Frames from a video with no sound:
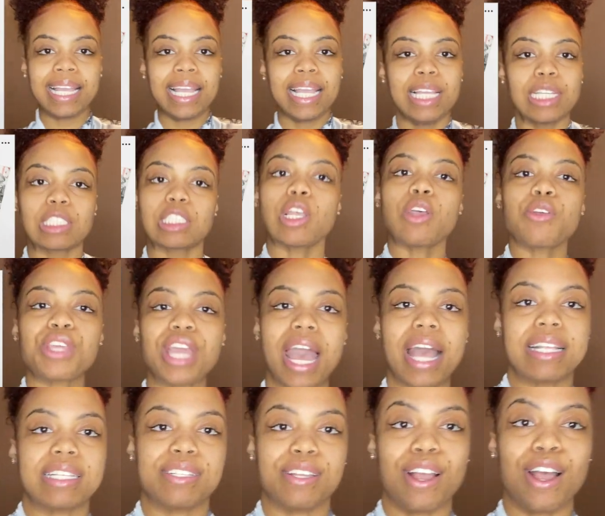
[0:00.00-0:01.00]
So
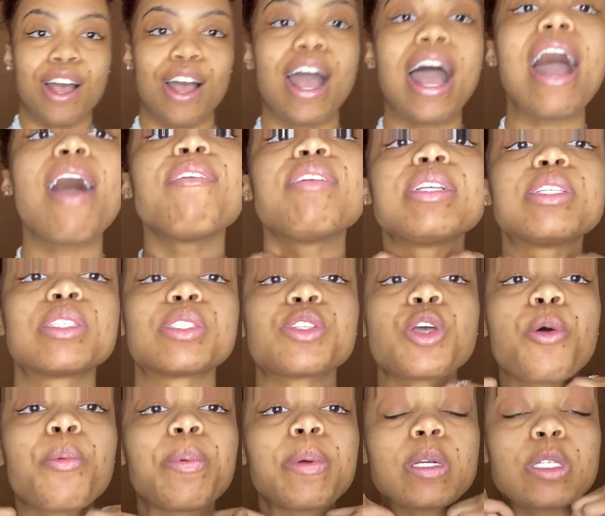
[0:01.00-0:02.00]
yes, y'all, I was
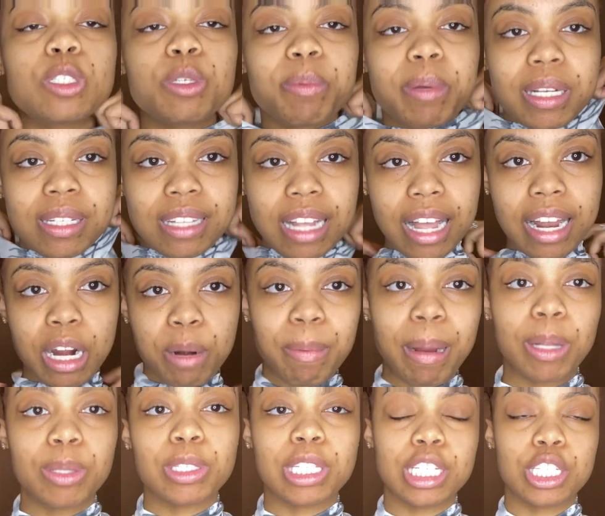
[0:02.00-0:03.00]
super, super excited
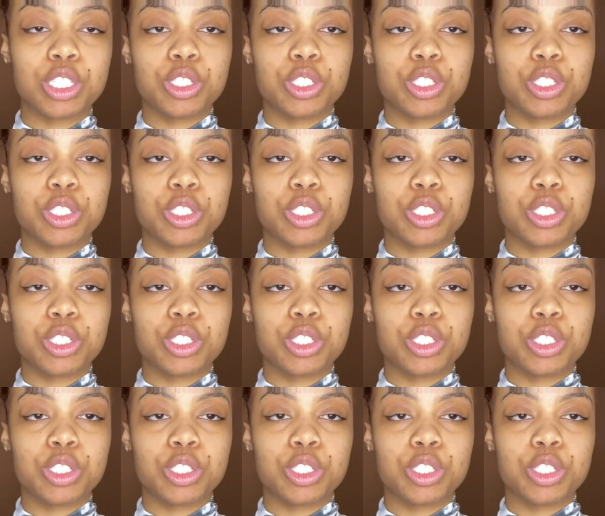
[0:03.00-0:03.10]
about this